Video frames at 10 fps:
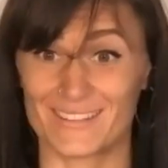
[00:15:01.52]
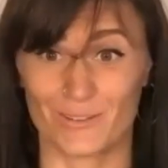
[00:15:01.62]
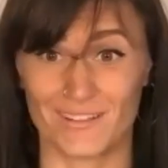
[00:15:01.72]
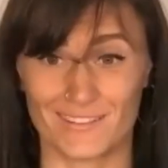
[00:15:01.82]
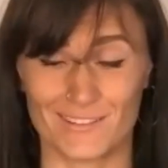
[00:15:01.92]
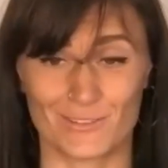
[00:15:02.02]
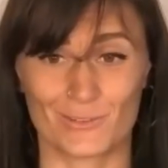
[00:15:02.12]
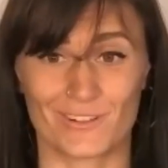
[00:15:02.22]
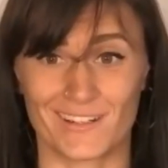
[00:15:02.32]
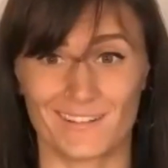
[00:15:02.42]
is quite a
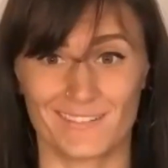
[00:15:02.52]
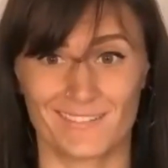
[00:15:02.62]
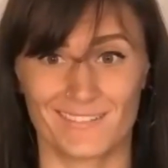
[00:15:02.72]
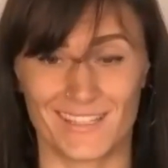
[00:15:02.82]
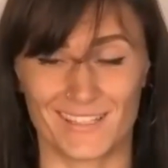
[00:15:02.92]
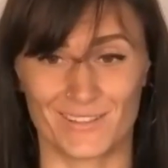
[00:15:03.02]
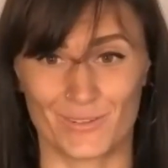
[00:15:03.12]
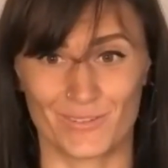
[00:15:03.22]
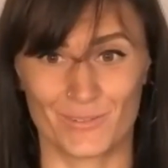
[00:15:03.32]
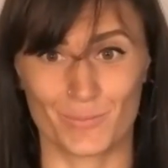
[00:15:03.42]
story. And
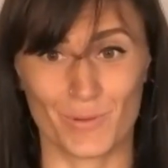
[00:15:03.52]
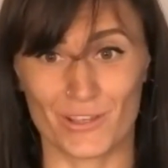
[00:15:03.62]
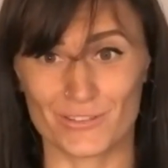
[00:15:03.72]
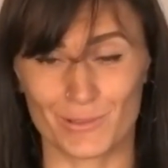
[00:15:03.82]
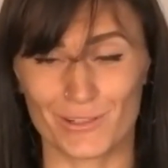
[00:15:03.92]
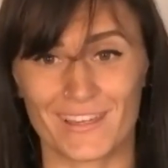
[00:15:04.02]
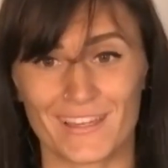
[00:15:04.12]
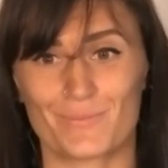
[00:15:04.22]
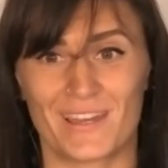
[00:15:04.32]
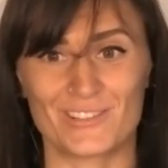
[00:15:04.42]
possible
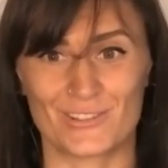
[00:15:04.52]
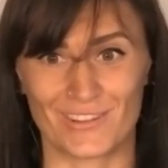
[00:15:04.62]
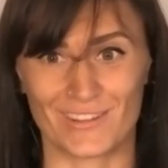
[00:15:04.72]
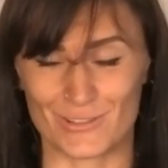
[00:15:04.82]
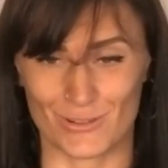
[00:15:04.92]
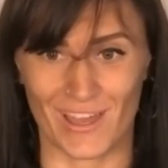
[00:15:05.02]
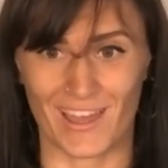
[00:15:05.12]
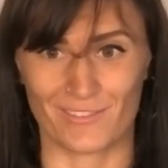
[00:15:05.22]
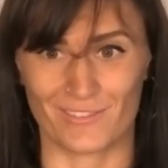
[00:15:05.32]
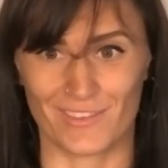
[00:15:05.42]
that passion that you
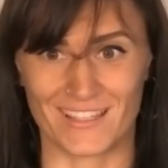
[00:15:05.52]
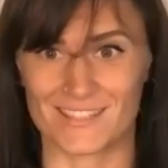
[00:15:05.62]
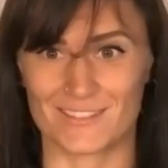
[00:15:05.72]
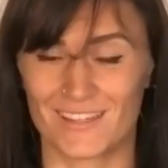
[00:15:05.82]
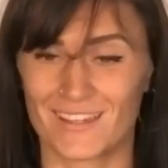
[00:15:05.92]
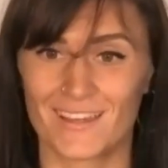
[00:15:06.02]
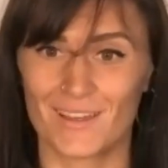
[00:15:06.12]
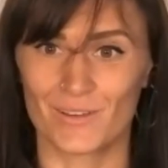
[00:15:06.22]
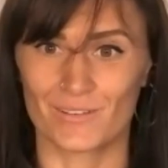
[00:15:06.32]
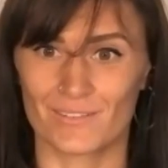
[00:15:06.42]
have, that's
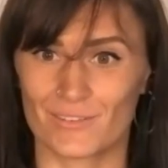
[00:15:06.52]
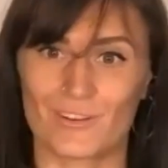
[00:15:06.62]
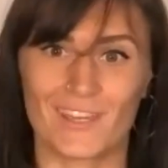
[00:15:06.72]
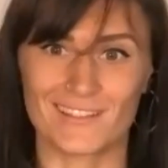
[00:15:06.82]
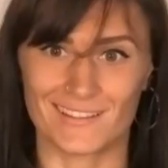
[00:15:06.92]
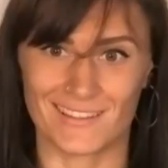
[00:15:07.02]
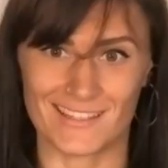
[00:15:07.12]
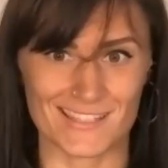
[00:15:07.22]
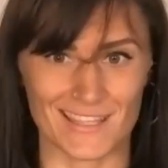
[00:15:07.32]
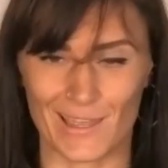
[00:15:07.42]
creating
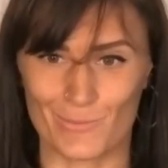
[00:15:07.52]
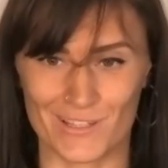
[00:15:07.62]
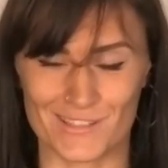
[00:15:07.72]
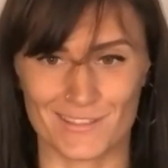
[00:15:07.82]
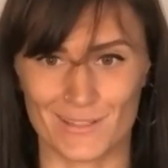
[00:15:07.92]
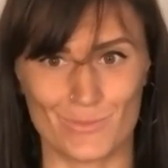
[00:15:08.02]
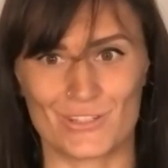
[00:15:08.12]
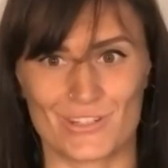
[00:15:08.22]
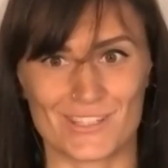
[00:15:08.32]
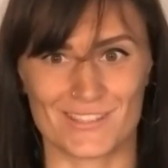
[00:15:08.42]
these timeless
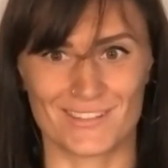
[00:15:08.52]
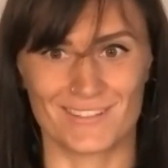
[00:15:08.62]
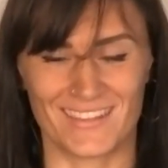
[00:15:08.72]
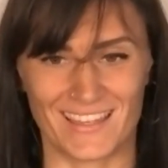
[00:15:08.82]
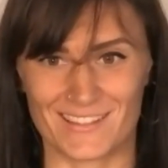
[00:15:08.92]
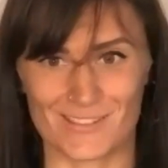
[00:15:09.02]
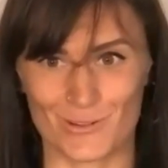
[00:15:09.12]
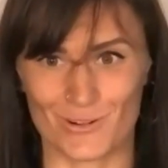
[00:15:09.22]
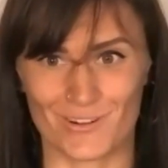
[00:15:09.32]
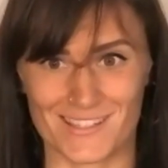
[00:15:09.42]
images, that is
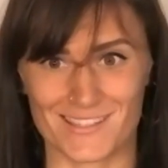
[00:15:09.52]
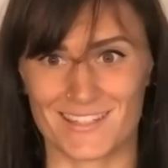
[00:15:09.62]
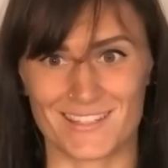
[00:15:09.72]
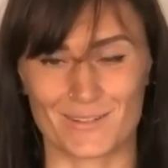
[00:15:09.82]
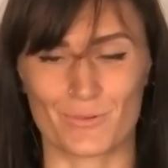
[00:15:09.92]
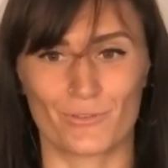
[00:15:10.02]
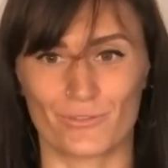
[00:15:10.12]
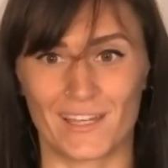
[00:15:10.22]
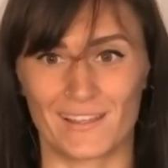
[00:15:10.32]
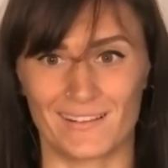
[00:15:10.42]
your aesthetic
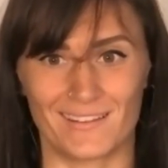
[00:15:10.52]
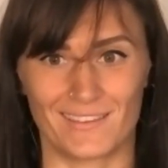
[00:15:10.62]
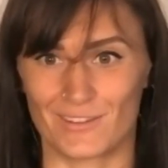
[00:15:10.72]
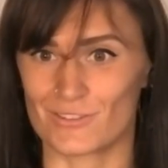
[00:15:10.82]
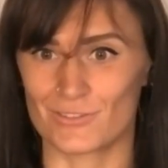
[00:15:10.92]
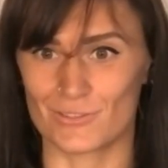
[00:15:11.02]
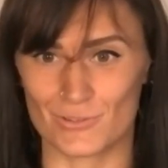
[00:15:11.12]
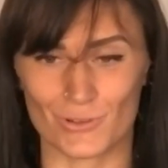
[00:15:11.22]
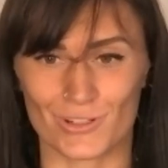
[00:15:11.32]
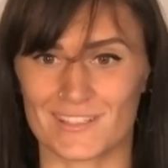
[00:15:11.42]
profile and the
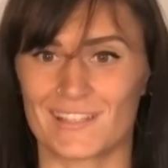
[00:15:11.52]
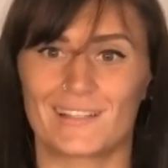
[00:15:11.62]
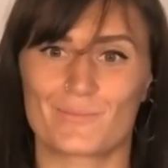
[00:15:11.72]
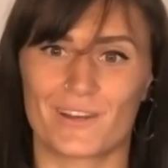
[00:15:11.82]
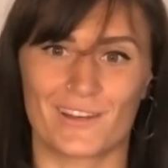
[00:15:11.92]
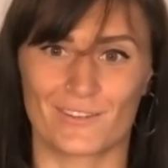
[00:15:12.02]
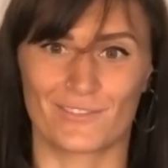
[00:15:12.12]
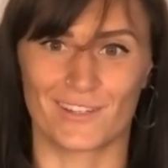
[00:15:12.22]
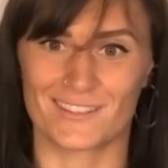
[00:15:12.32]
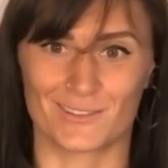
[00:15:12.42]
storytelling part of
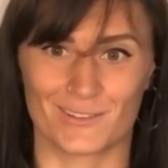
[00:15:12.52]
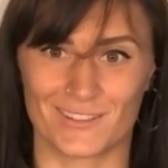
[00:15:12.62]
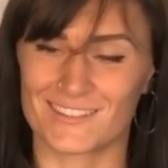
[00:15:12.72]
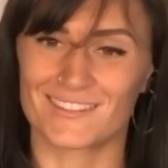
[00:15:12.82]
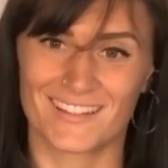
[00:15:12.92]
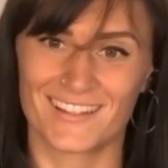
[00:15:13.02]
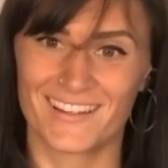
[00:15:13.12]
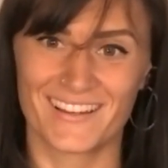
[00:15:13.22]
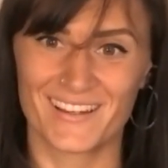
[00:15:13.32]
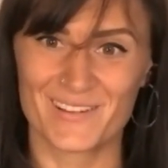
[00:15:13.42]
it. So it's
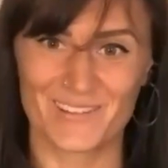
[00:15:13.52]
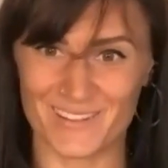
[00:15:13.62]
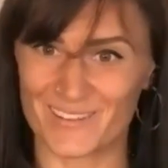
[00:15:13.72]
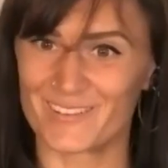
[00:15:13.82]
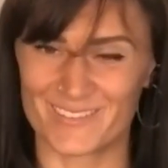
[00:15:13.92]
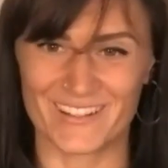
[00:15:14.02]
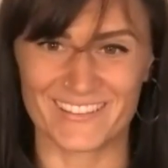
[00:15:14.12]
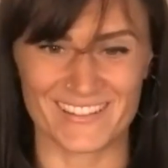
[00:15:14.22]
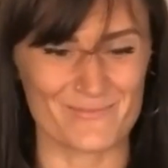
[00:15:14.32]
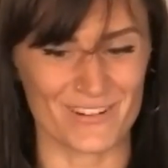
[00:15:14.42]

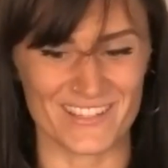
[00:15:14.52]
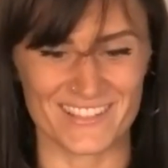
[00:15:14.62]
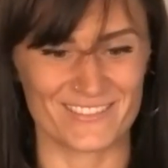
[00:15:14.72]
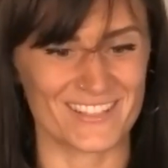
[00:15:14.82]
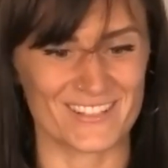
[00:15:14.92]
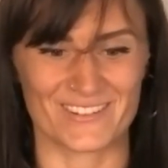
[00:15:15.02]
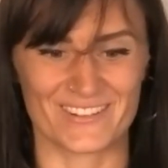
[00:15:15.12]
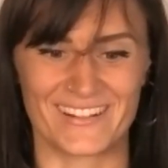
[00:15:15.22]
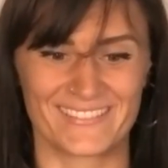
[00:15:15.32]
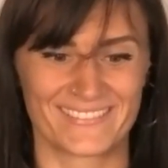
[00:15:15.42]
quite an impressive
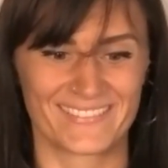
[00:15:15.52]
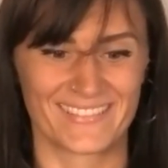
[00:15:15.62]
story.